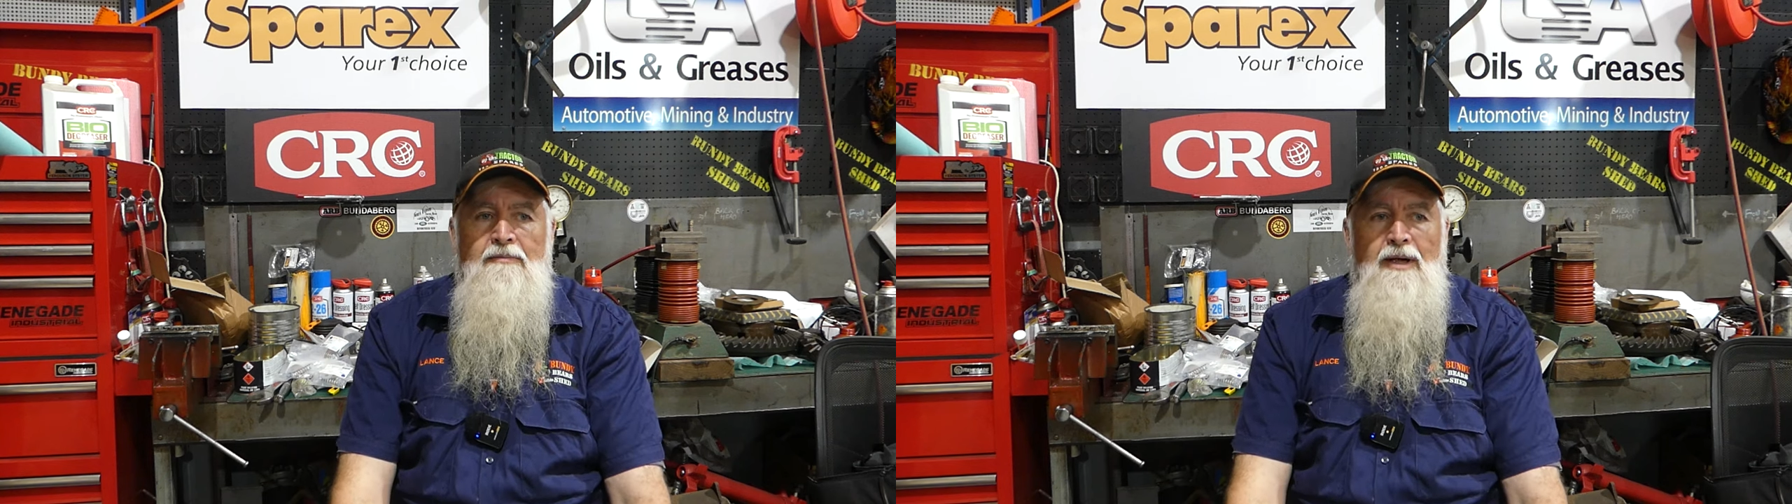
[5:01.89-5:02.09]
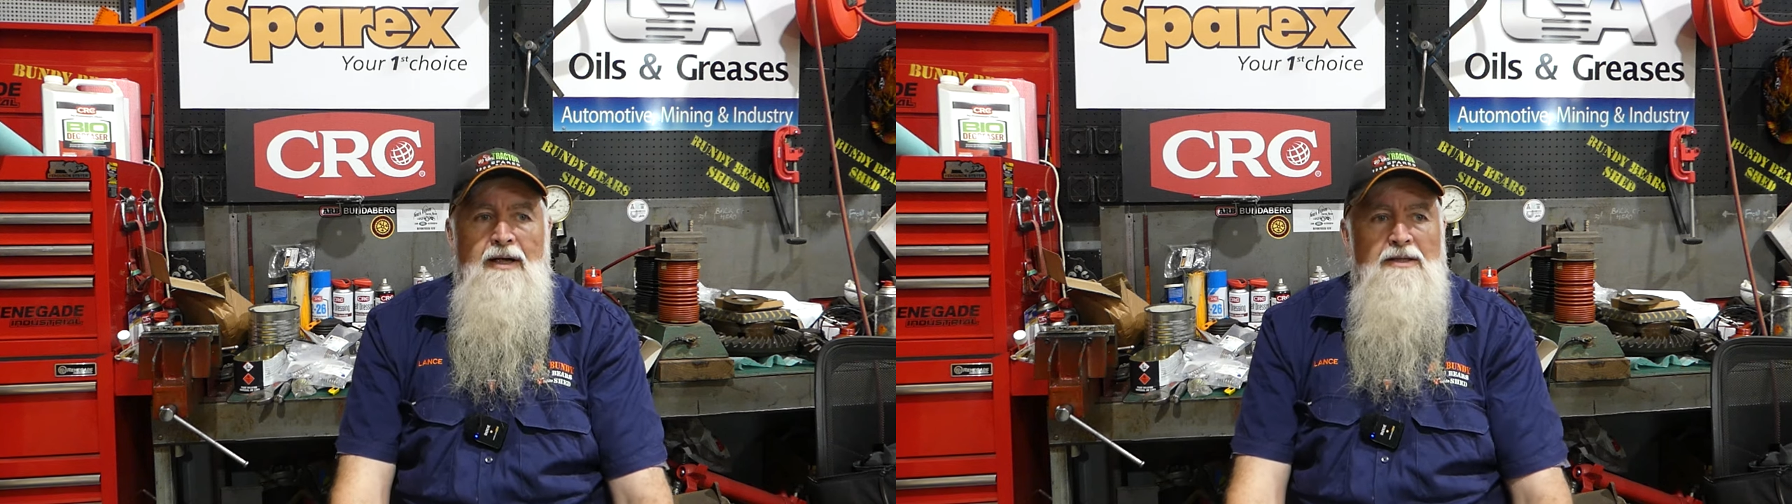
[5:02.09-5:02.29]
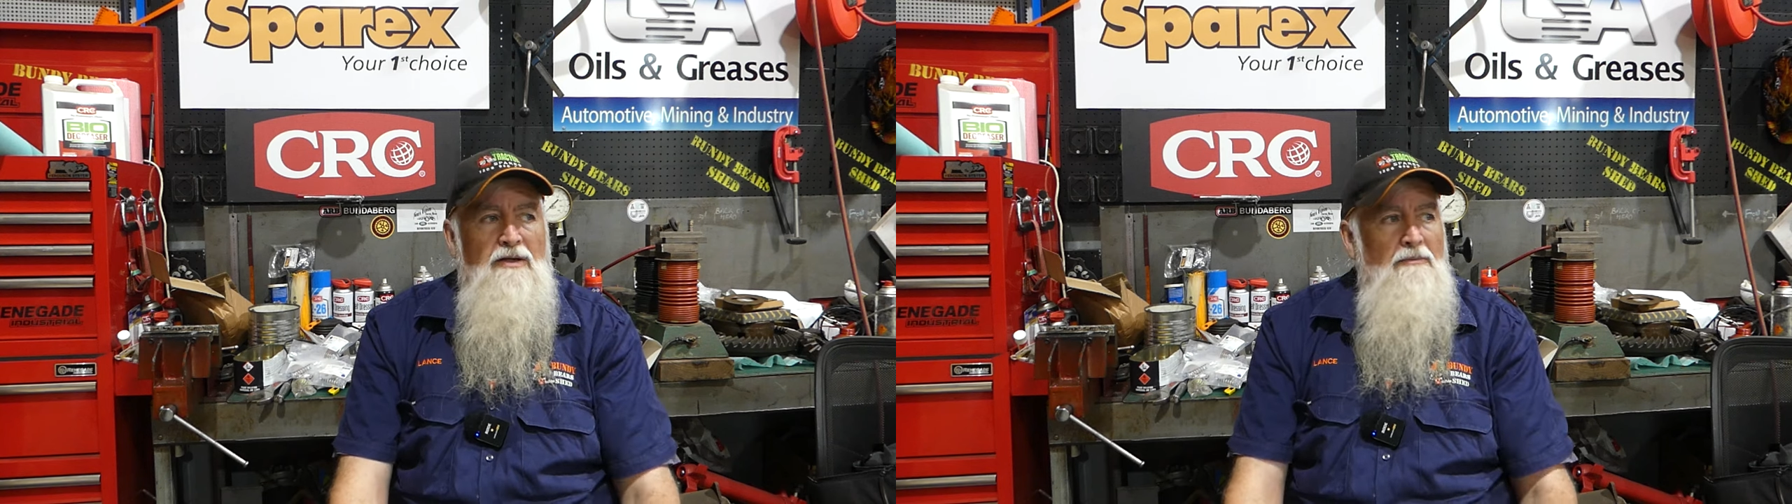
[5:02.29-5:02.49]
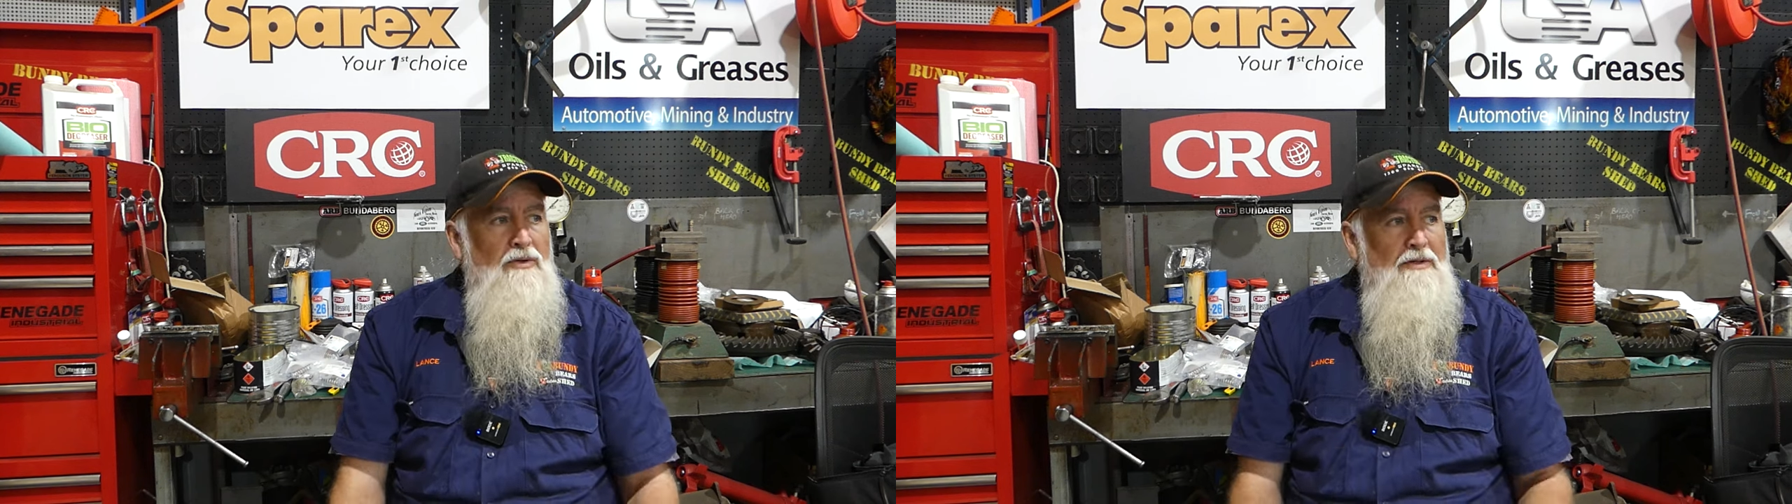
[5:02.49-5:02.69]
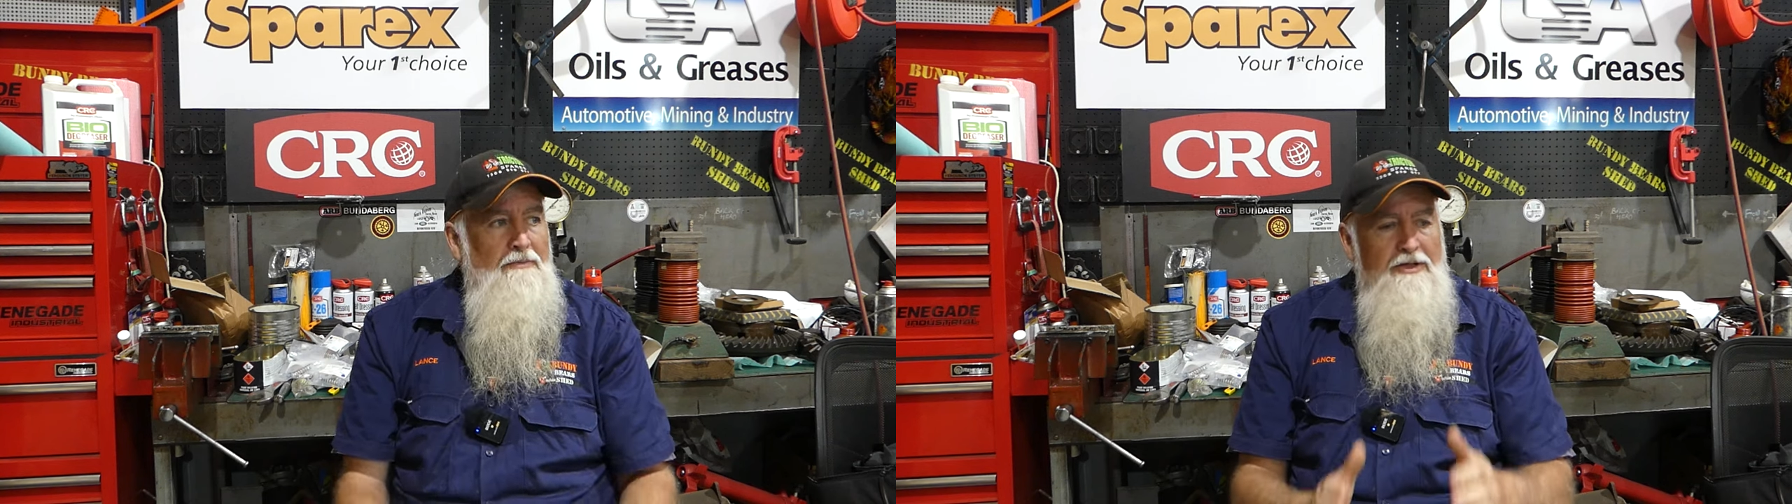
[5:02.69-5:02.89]
to Bunnings and I
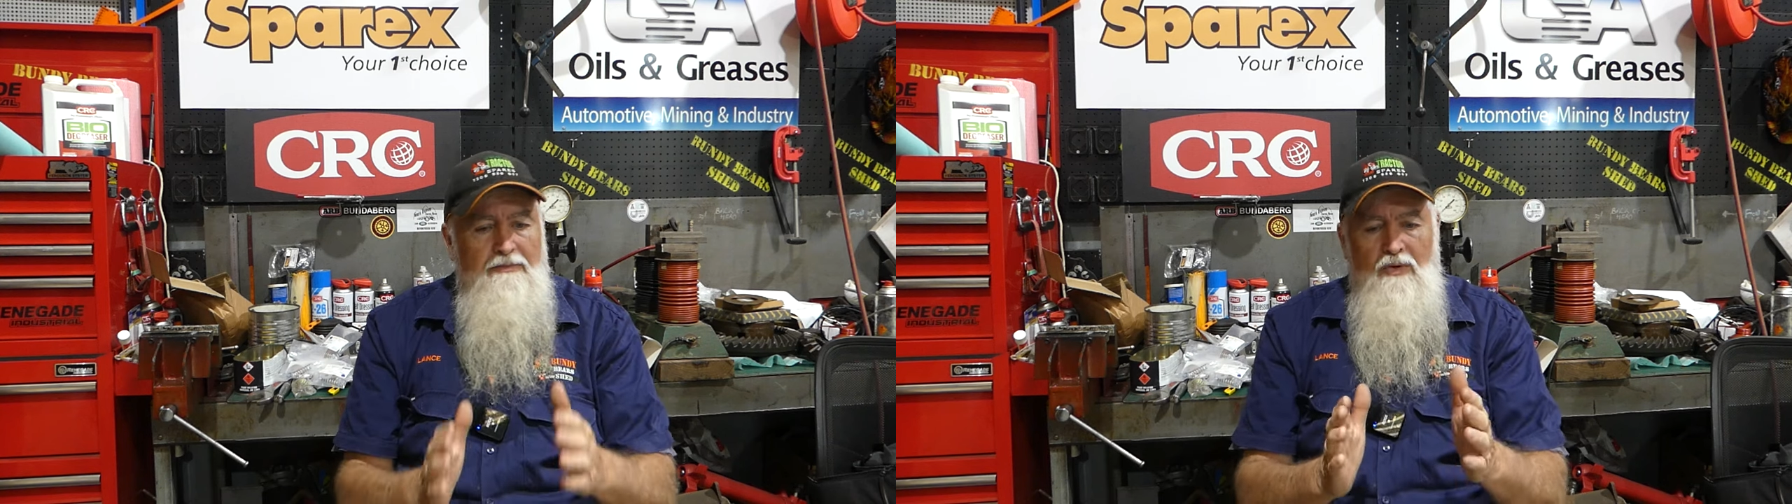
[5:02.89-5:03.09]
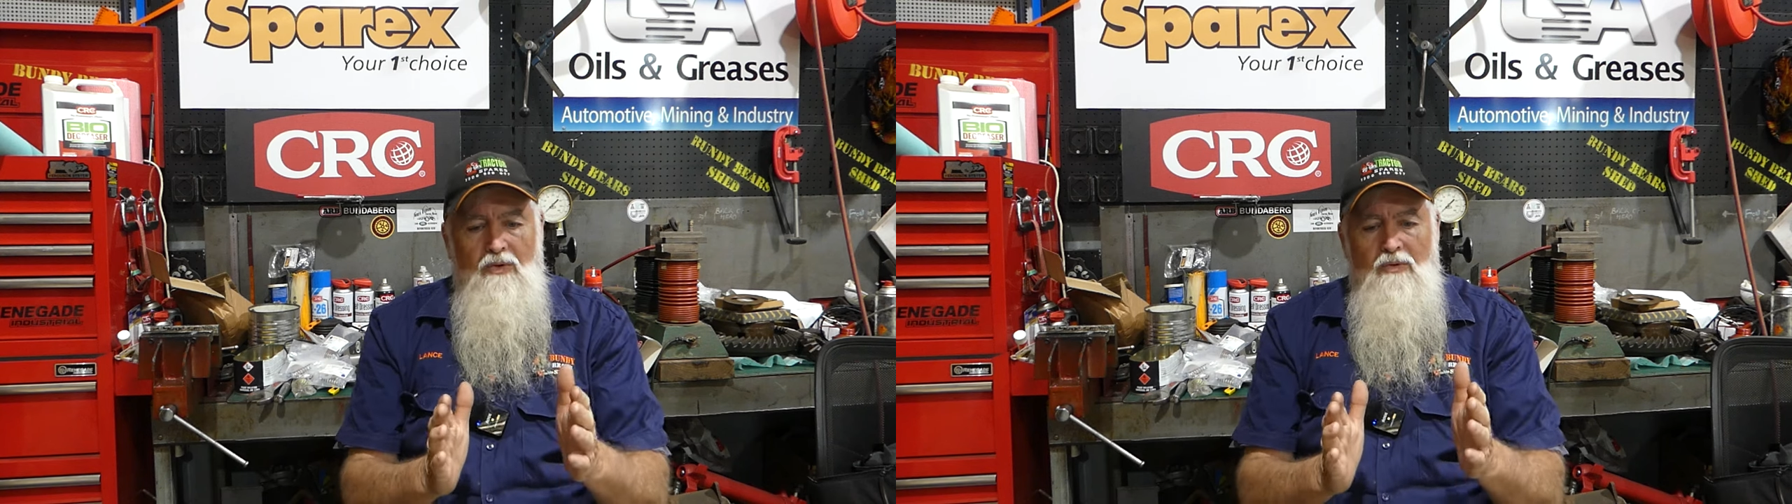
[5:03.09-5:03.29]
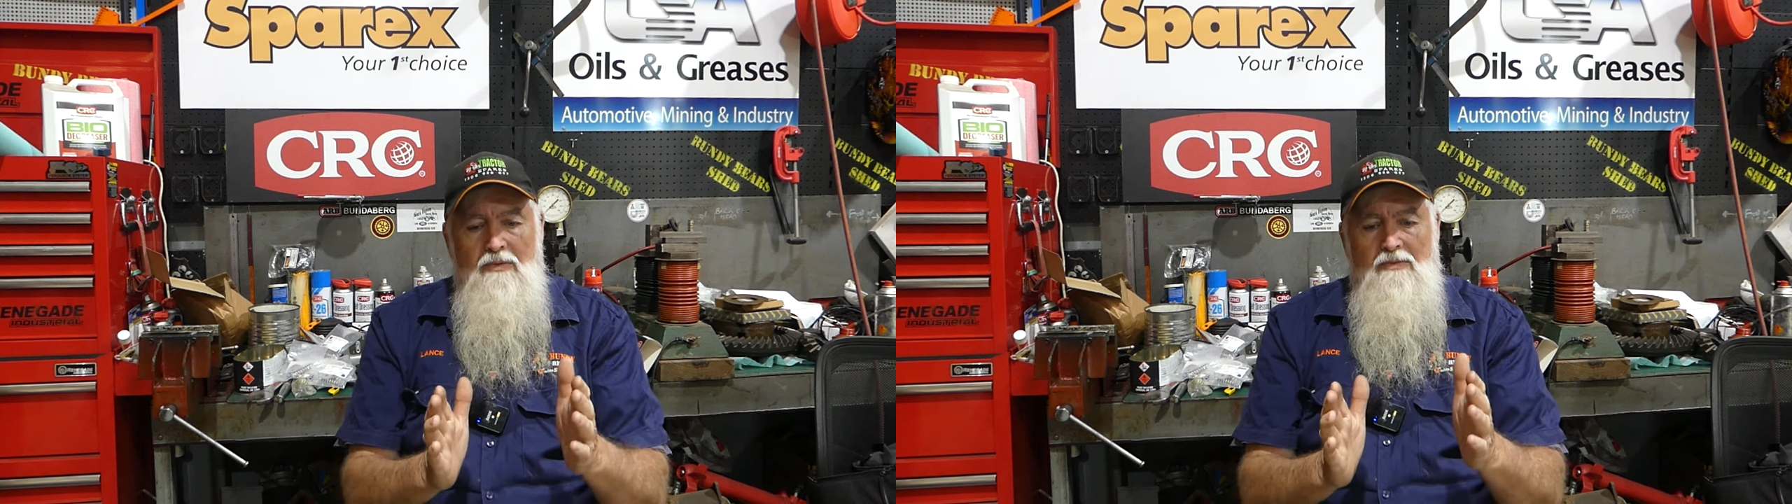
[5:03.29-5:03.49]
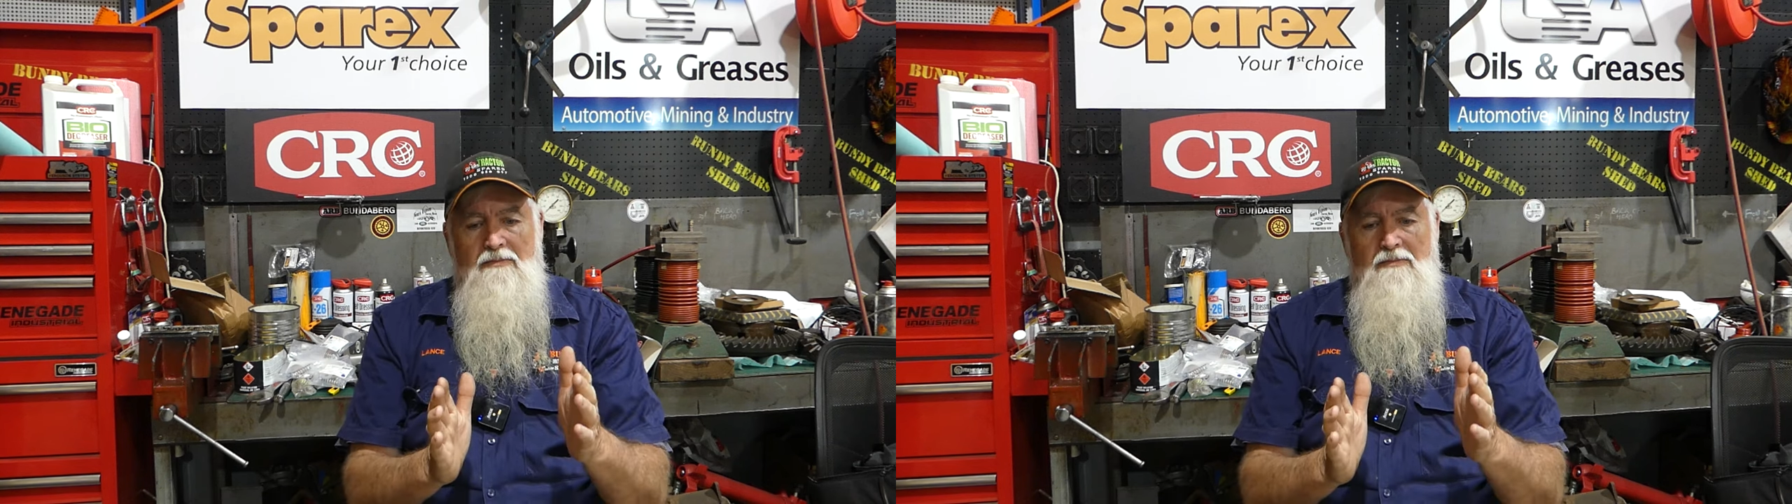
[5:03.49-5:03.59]
bought some small